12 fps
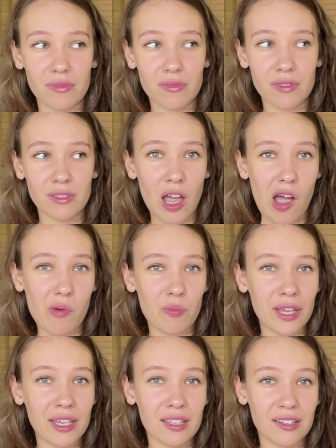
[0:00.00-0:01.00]
now I'm
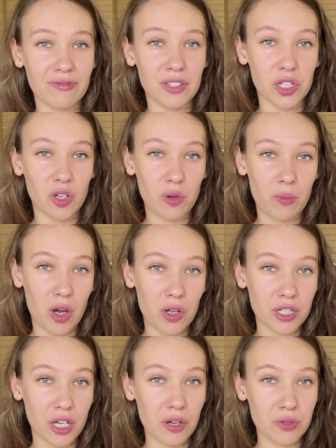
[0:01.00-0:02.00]
making a video
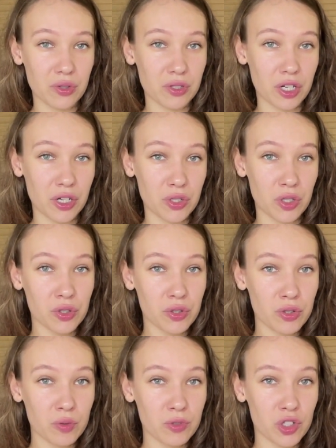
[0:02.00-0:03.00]
about how to start your
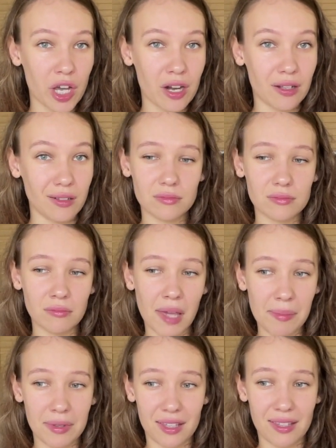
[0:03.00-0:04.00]
YouTube channel.
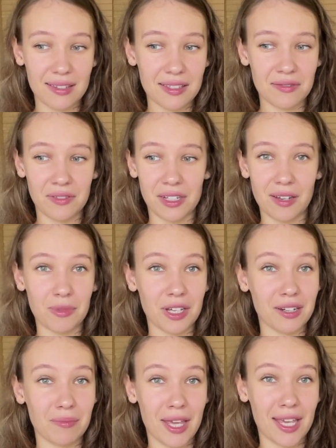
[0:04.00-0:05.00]
Maybe the next video I'm
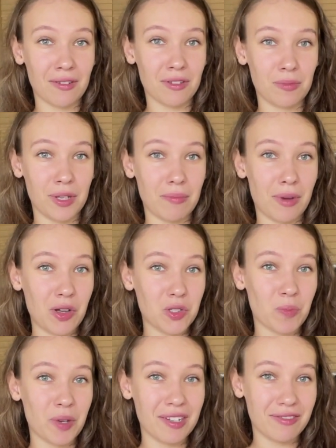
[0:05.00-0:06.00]
gonna make will be
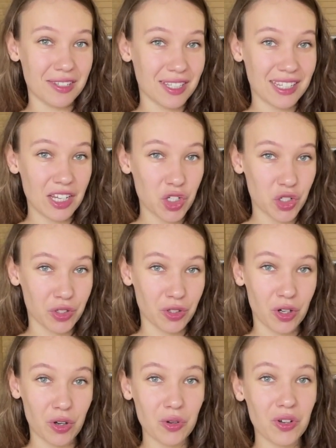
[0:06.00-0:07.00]
about manifestation,
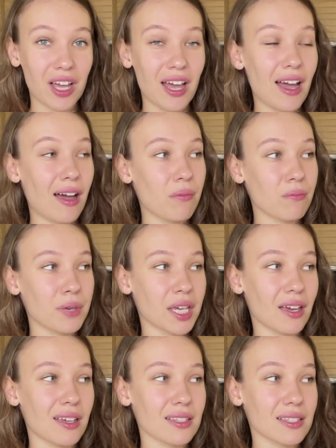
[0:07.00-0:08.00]
you know,
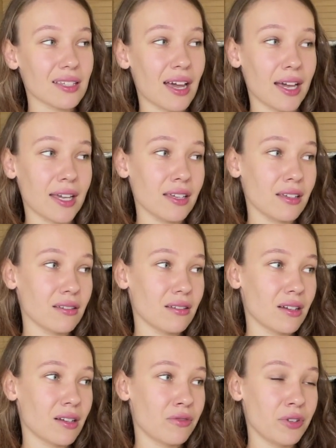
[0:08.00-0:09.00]
because I
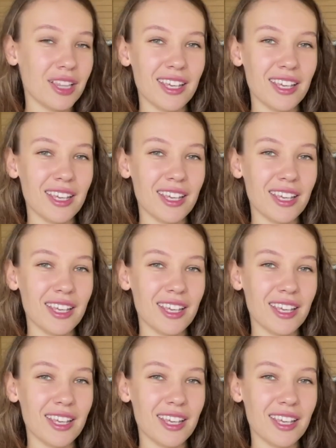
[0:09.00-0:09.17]
really